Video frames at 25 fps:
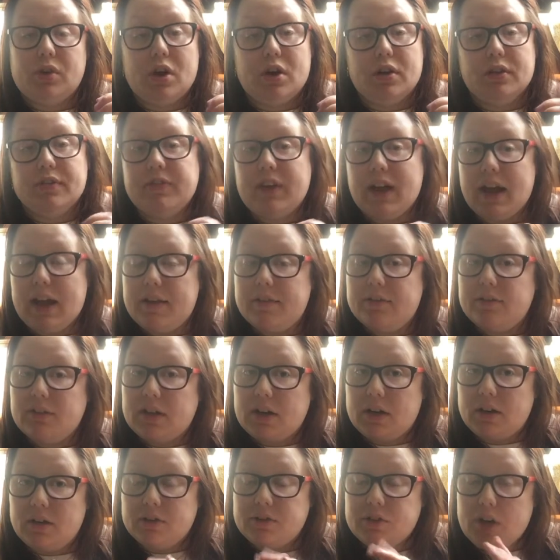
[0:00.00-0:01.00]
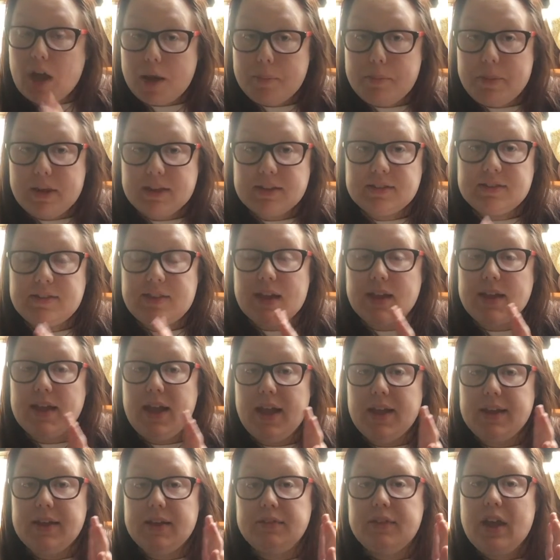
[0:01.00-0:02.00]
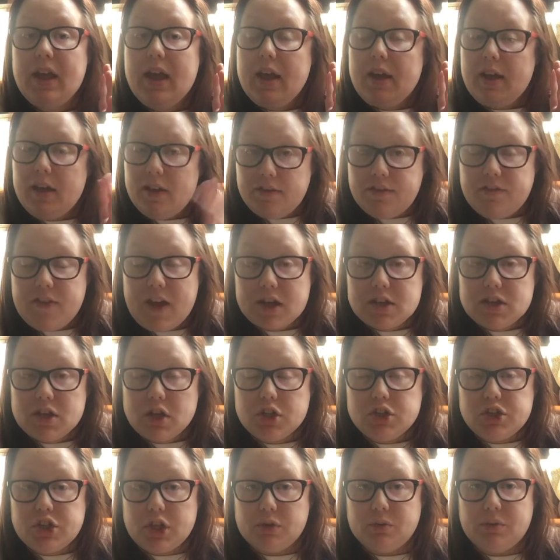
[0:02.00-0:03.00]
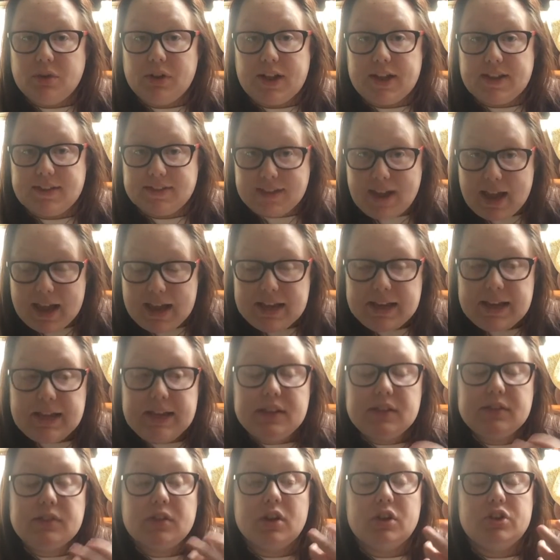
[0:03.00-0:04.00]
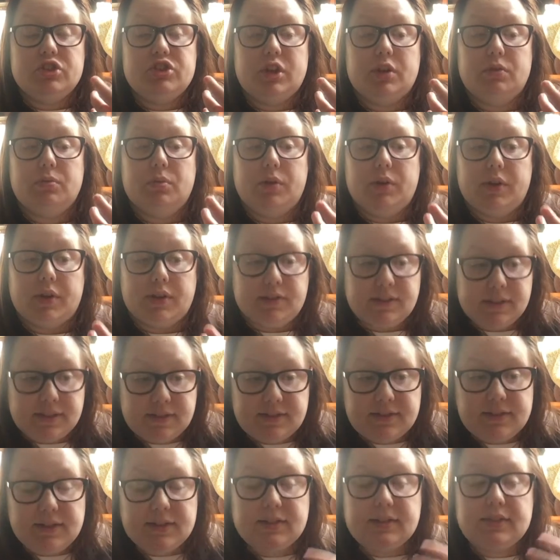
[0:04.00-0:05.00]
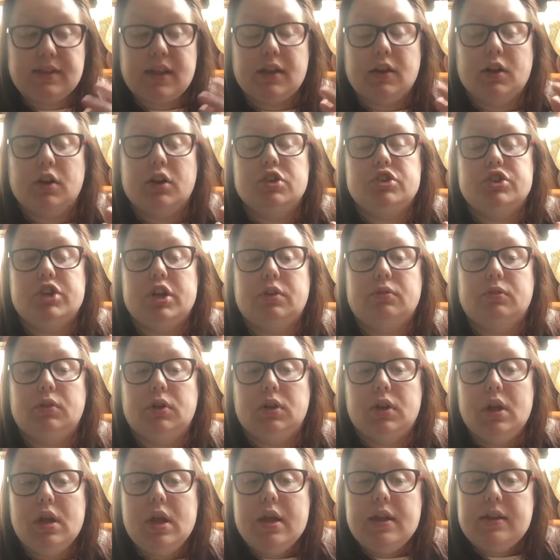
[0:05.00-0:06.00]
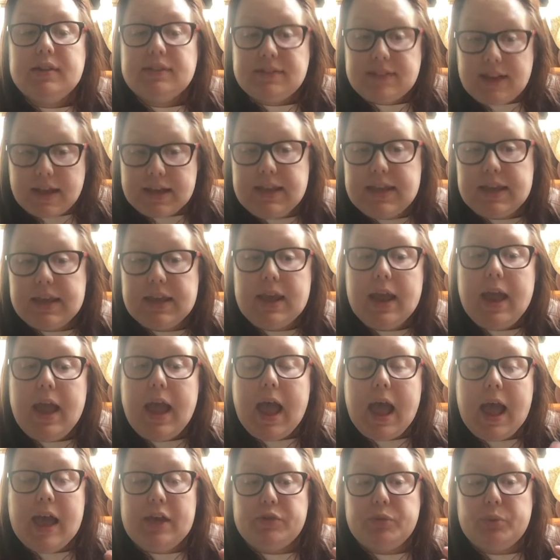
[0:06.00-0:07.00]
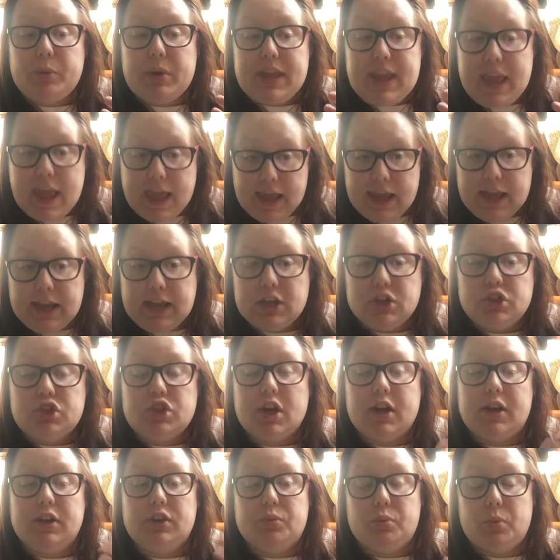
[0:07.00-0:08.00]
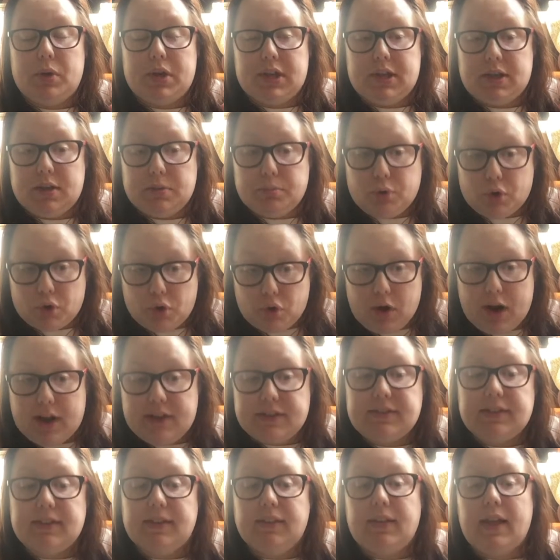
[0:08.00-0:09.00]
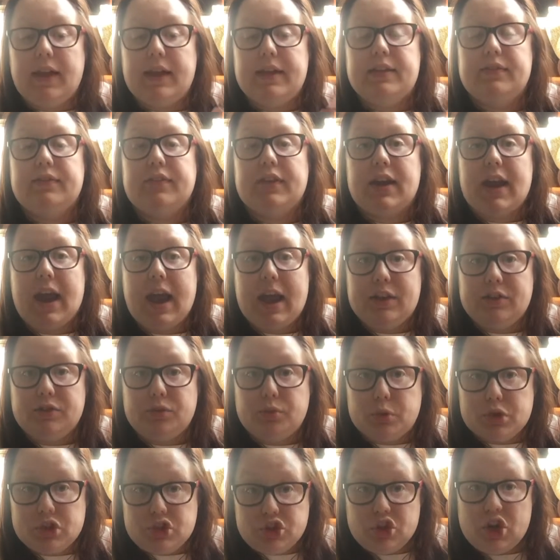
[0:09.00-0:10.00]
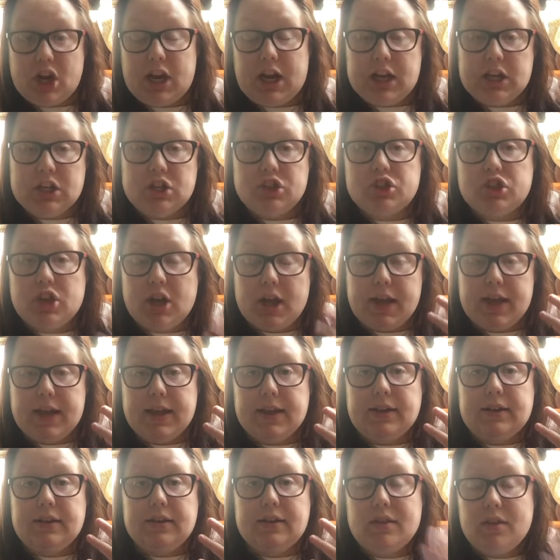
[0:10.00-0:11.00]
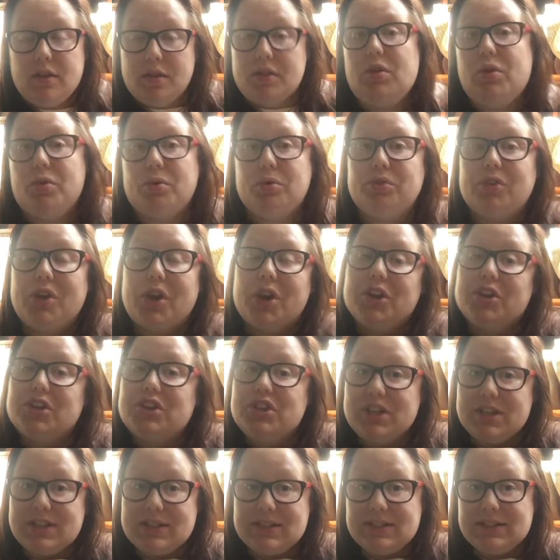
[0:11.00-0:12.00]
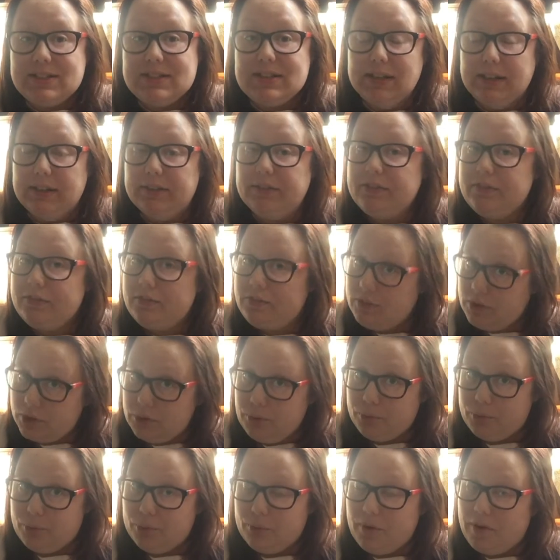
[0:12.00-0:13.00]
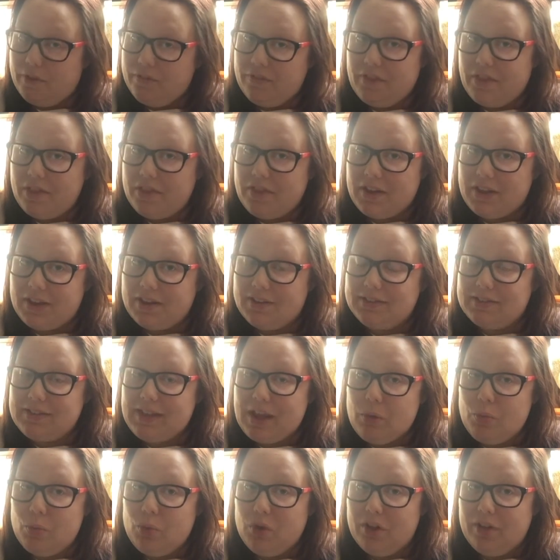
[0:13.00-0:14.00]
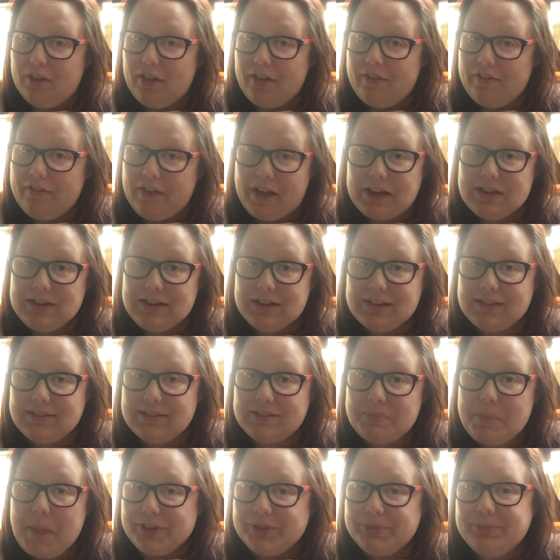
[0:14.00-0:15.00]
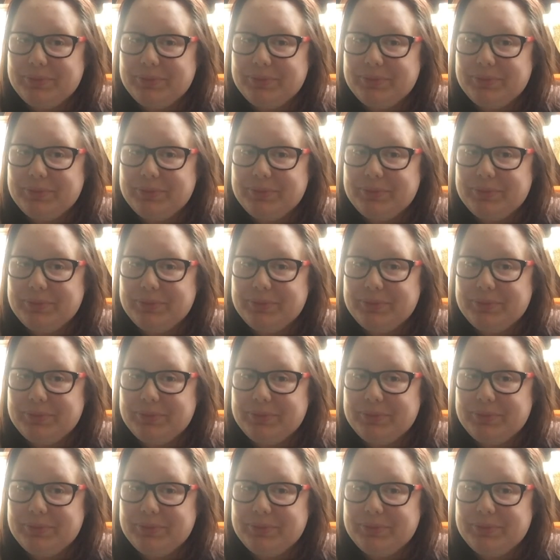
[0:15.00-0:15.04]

are five little topics that kind of affect our general anxieties, our general existence, and our general psyche as we age, as we progress in life, and as we change. And those are just a few of the things that will affect us.